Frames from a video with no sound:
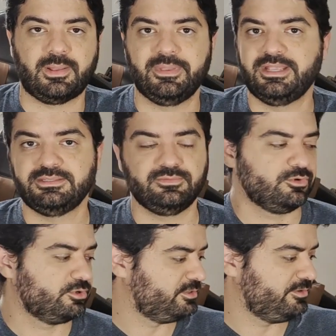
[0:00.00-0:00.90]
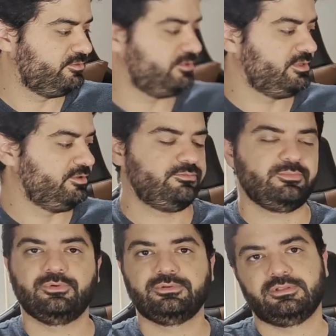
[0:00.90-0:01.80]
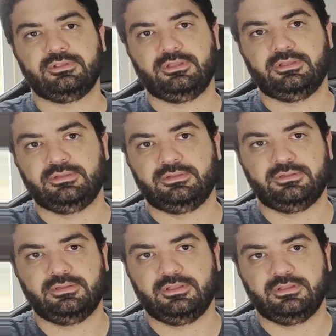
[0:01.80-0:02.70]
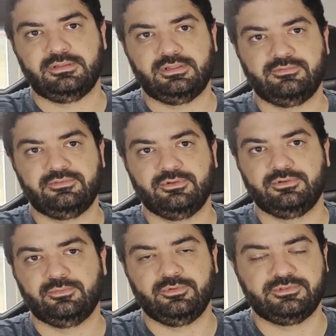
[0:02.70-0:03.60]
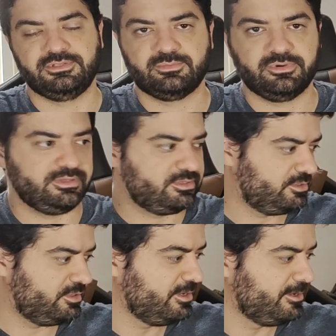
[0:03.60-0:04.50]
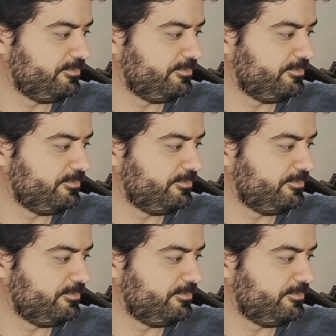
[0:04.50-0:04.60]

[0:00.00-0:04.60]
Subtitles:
amazing work they've put and they've done with this printer.